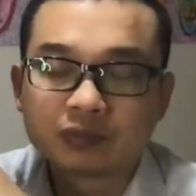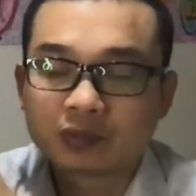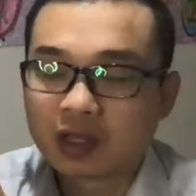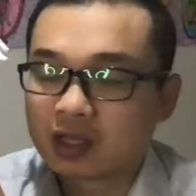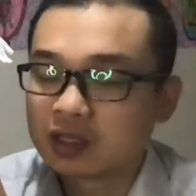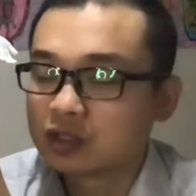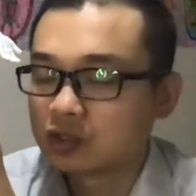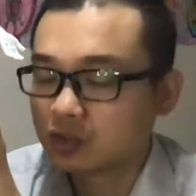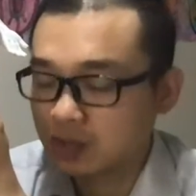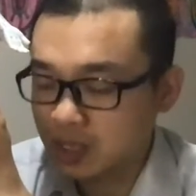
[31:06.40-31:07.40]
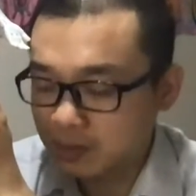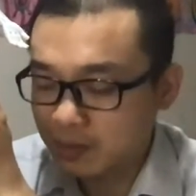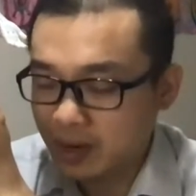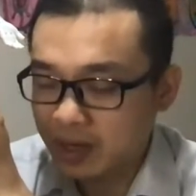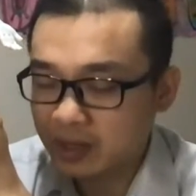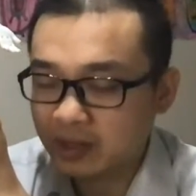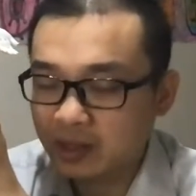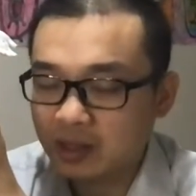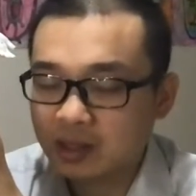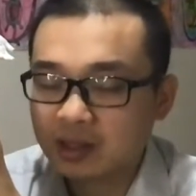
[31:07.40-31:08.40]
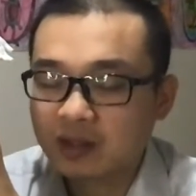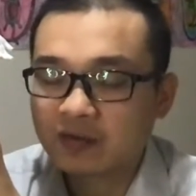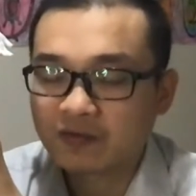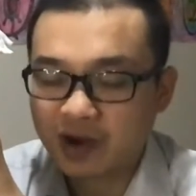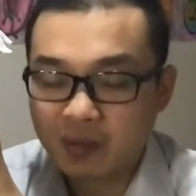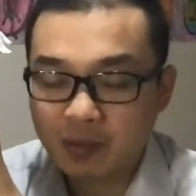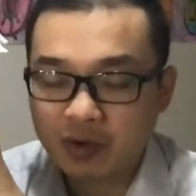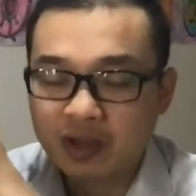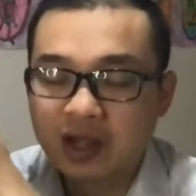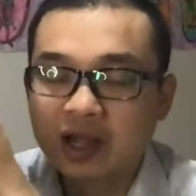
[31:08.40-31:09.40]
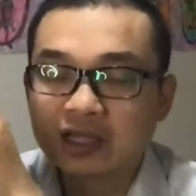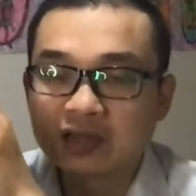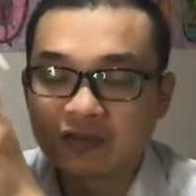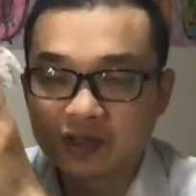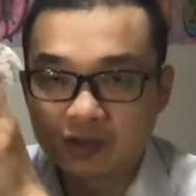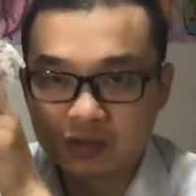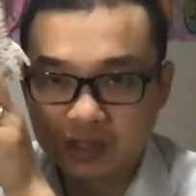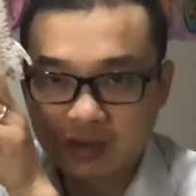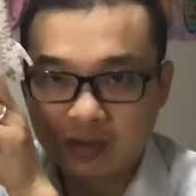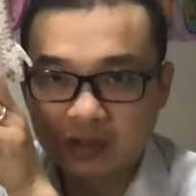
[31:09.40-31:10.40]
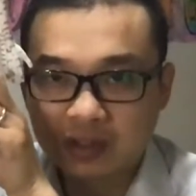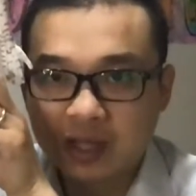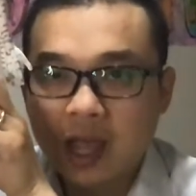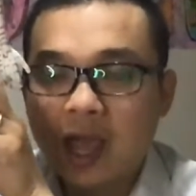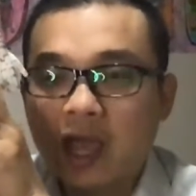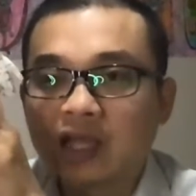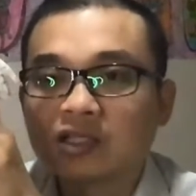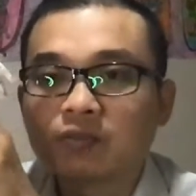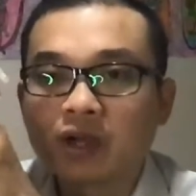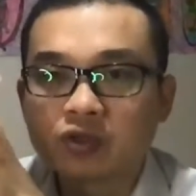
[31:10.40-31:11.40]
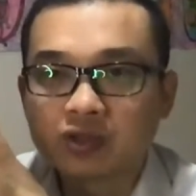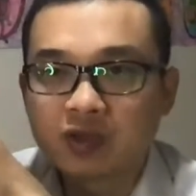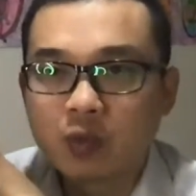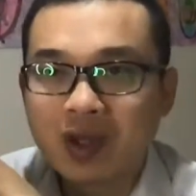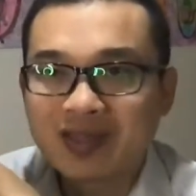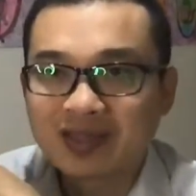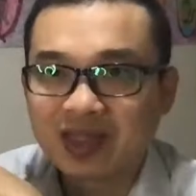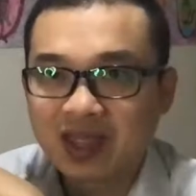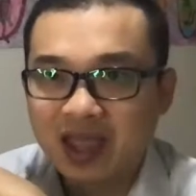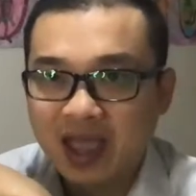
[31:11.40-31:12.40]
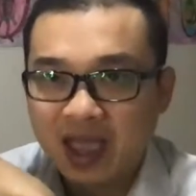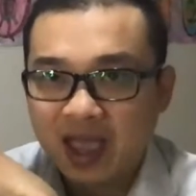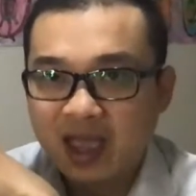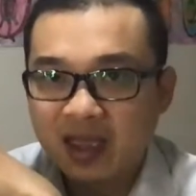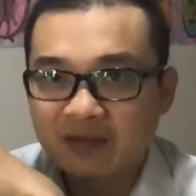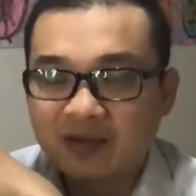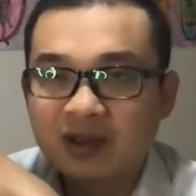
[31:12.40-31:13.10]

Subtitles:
Okay, so keep in mind there, fibroid, I definitely use that one, especially when they have.